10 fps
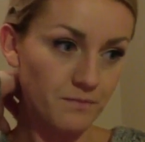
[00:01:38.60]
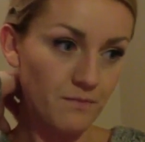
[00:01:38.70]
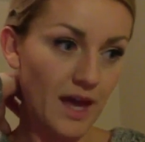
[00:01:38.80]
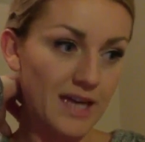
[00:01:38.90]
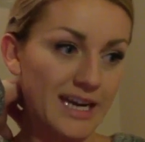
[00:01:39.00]

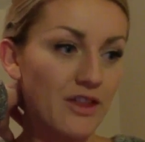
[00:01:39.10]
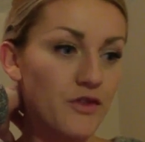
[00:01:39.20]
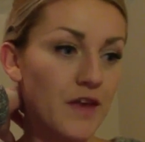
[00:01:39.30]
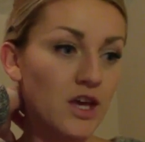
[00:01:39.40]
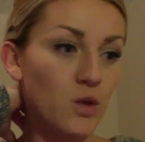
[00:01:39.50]
Another
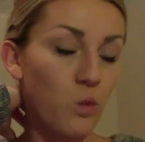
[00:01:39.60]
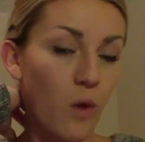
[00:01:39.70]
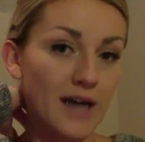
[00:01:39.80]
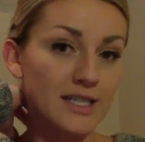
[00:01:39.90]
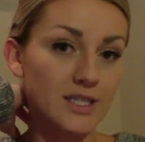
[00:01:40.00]
thing you
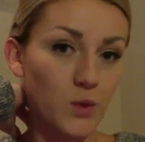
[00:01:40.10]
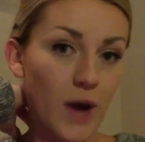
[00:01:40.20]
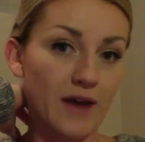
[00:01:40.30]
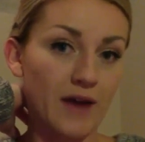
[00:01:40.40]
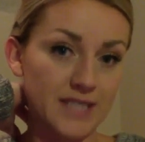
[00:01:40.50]
want to
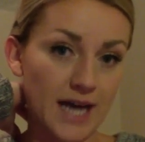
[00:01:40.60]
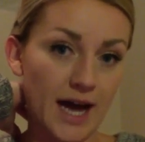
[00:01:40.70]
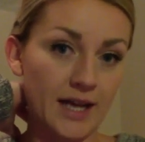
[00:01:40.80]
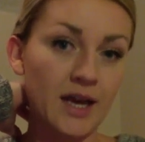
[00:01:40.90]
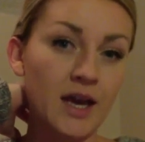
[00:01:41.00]
have
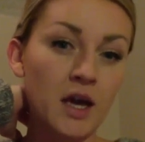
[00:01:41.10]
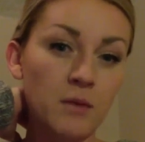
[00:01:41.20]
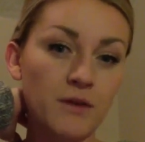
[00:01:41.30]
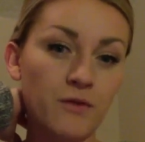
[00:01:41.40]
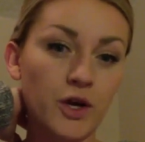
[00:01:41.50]
done
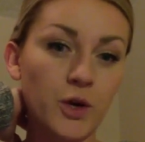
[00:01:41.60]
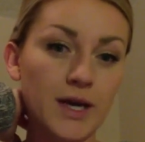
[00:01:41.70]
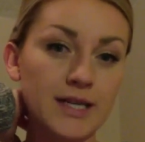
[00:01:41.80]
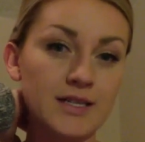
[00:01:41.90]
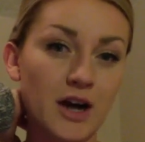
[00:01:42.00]
before you
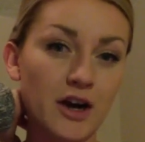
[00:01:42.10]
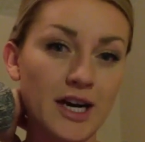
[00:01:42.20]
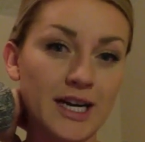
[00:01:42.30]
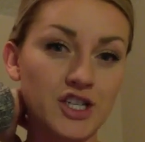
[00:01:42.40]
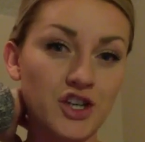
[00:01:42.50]
get
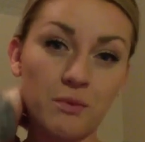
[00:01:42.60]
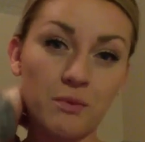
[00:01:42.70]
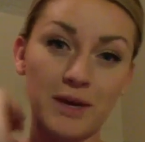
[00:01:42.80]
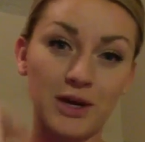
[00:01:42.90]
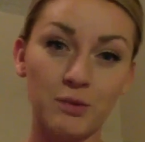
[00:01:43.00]
started is your
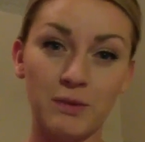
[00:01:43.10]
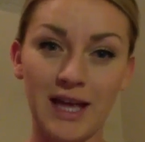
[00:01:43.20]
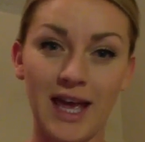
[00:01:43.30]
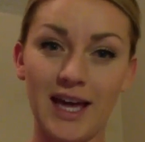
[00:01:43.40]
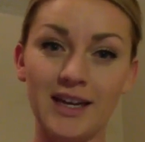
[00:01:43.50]
meal
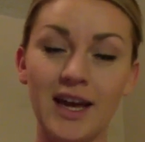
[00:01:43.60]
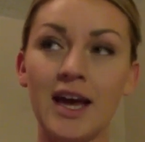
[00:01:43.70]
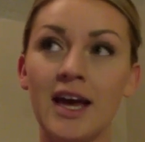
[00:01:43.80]
plan.